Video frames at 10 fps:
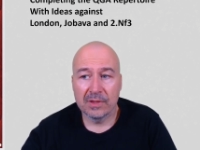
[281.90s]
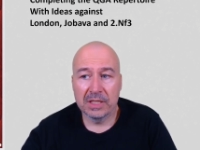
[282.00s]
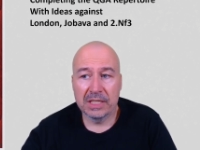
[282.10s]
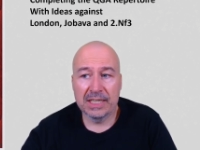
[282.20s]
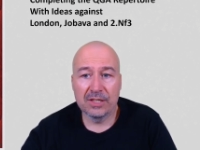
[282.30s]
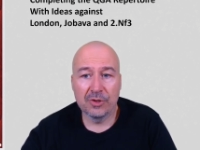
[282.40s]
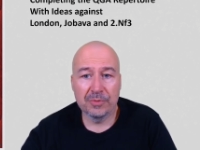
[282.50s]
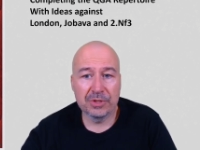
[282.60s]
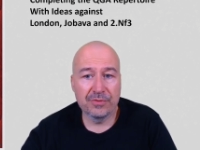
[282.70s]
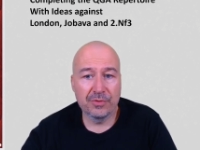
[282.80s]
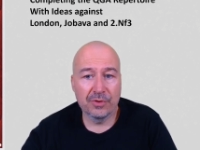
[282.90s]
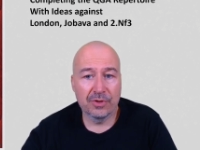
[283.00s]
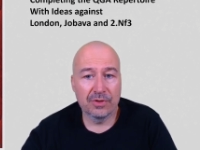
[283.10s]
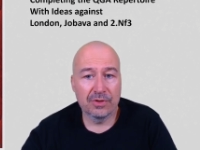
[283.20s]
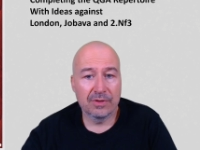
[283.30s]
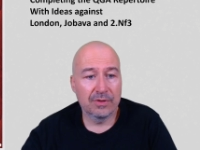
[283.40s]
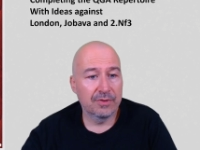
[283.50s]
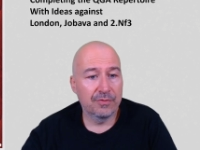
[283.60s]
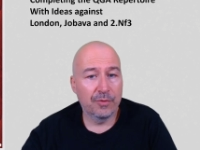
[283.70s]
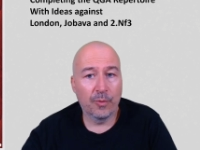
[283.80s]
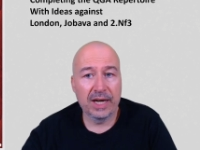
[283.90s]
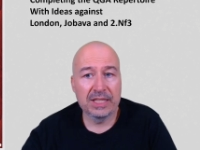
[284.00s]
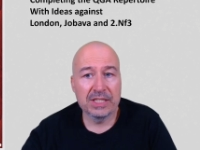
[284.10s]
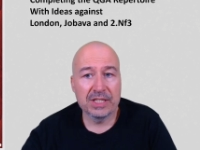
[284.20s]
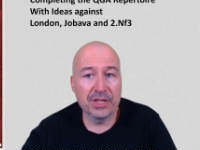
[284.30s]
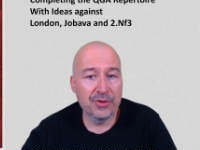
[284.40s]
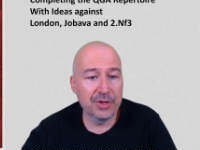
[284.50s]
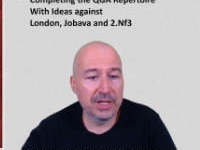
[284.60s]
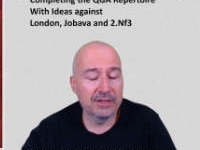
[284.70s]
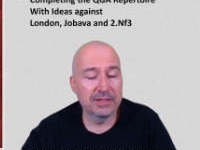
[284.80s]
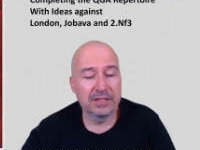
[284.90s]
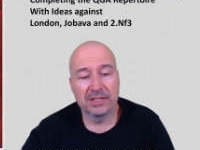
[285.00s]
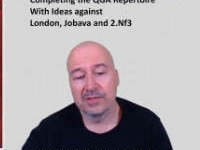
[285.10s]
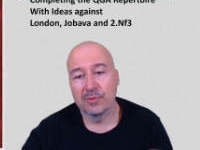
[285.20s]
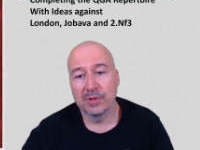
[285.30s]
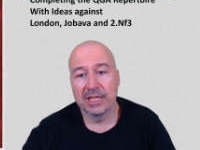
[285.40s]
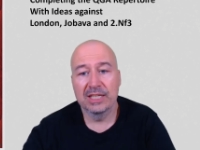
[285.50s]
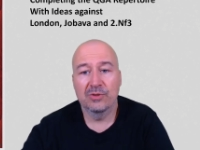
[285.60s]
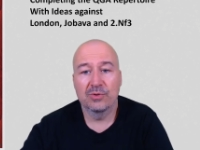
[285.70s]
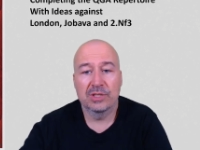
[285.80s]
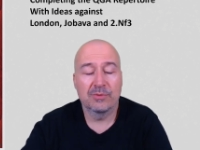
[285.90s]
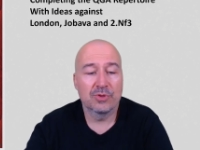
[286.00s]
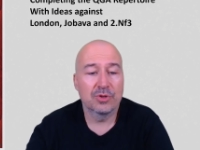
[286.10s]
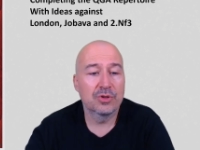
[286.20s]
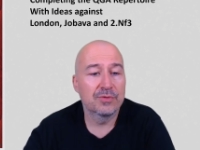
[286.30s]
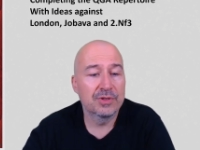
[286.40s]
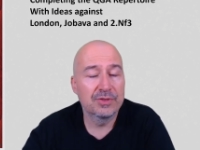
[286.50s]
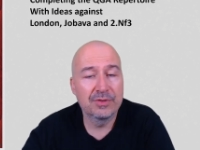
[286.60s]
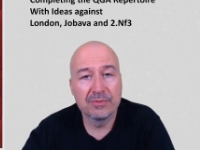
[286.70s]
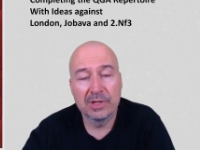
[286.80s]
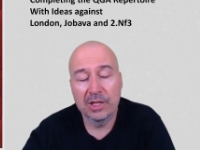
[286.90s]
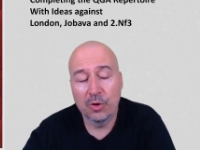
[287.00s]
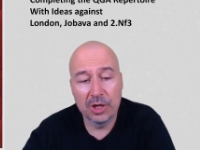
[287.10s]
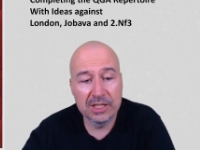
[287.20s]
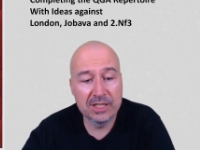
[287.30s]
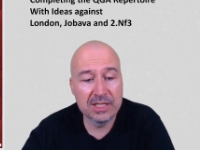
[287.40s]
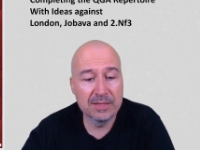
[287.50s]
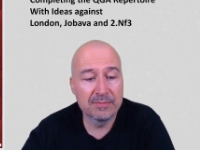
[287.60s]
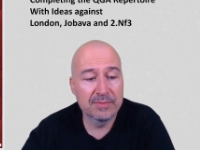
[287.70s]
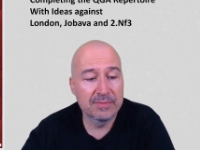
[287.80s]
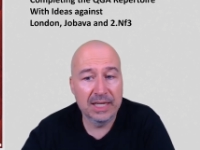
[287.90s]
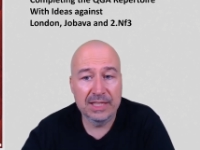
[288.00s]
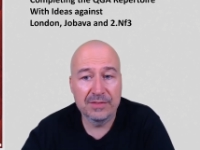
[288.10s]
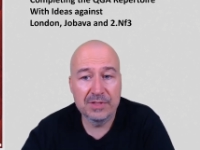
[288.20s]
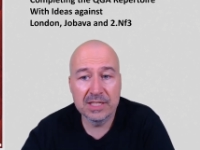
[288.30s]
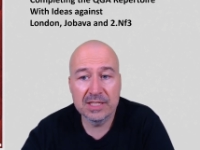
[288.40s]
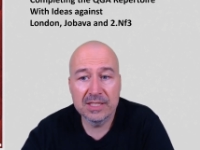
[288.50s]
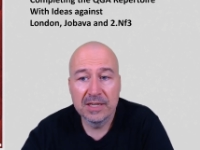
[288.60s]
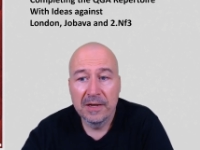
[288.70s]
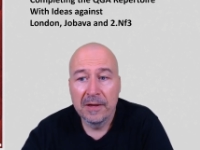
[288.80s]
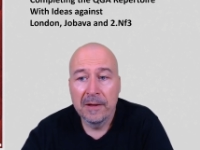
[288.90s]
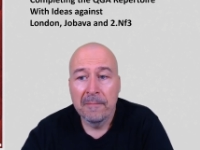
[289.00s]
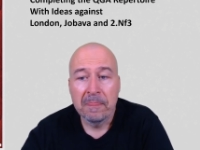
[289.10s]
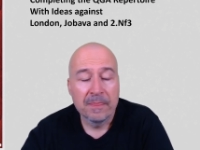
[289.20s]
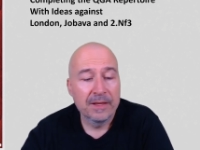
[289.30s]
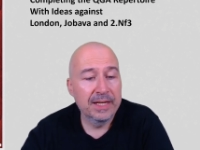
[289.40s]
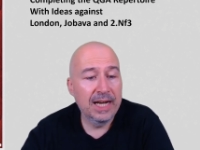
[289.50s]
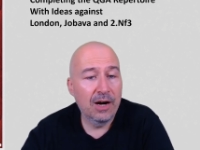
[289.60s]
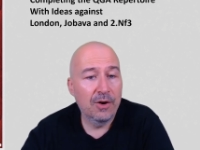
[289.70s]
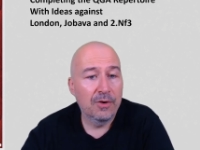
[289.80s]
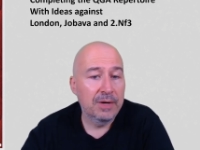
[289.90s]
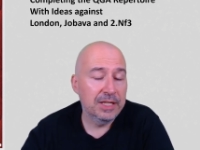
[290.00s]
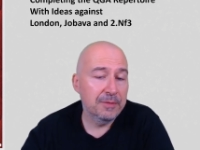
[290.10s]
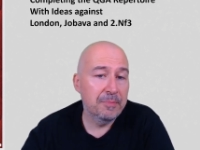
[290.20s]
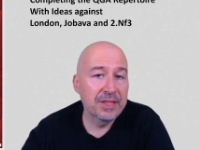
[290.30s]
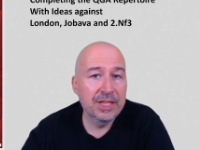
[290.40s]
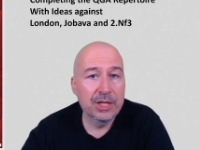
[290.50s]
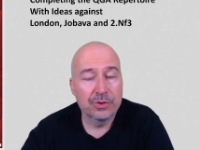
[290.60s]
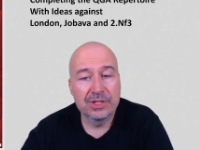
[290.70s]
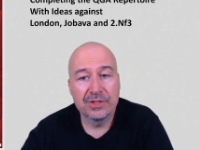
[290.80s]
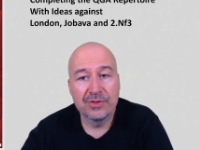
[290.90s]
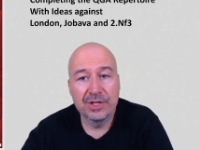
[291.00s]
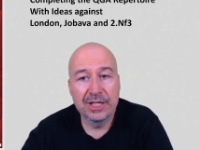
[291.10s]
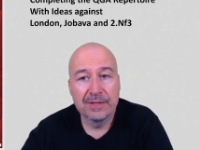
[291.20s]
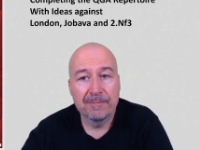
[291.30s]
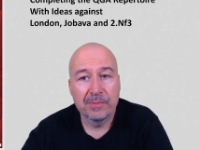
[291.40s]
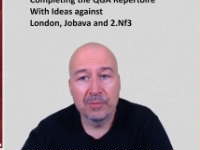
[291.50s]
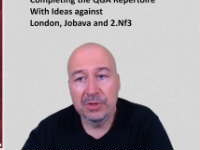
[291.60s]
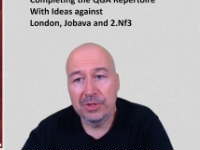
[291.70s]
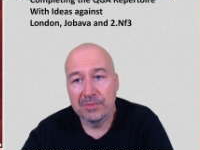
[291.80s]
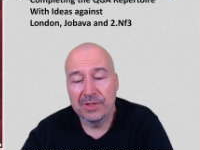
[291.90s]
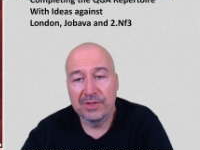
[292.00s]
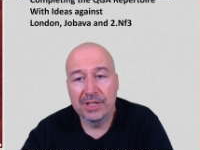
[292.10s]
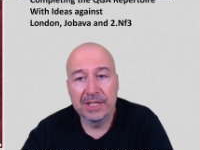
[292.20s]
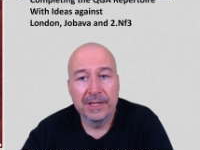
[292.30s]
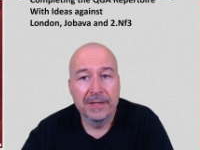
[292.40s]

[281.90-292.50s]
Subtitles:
Another option for White is e3, and this will lead to some sort of a Colovic system, knight f6. And now either b3 or c3, or bishop d3.